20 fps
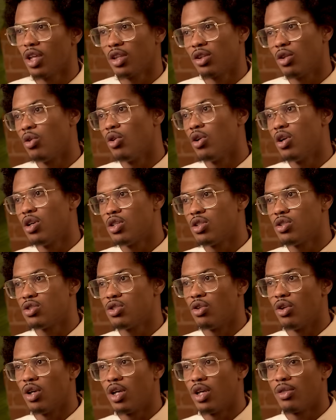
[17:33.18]
like the origin
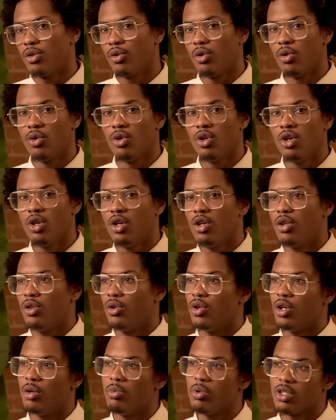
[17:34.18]
story through
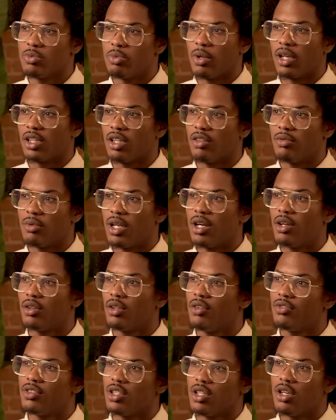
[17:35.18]
your perspective, man. I'd
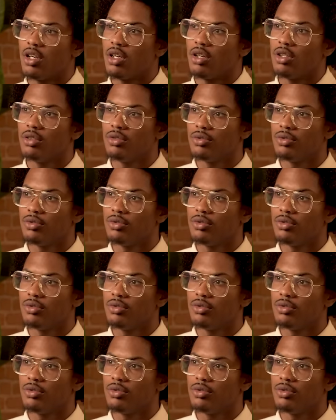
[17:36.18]
love to hear.